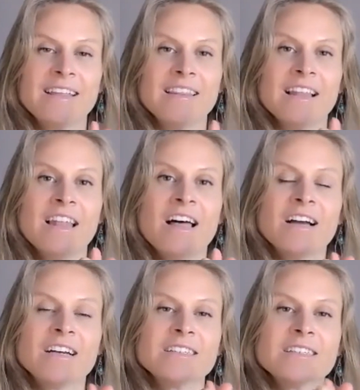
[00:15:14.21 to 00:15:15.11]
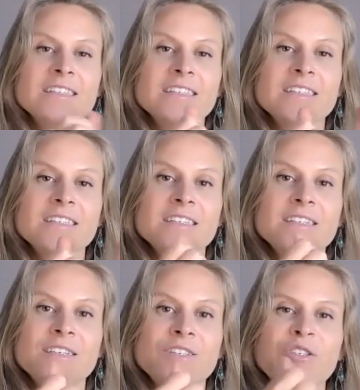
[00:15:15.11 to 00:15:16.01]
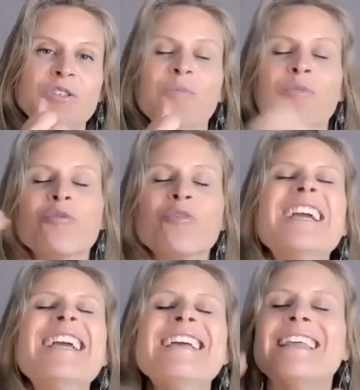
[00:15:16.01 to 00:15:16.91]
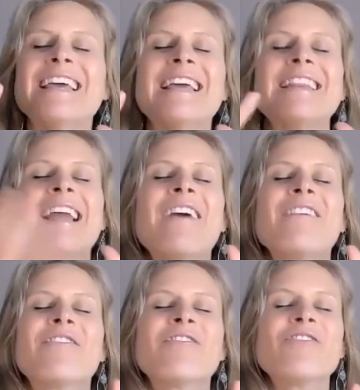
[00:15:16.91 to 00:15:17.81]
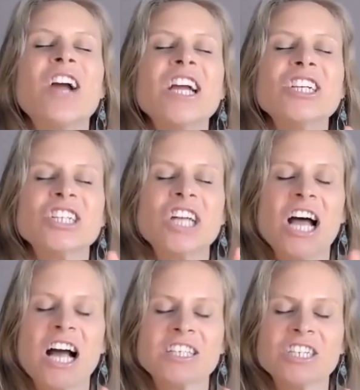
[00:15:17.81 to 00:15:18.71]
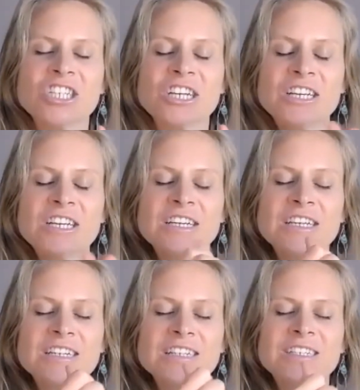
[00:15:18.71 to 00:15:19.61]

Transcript: the lungs to breathe in that fresh oxygen,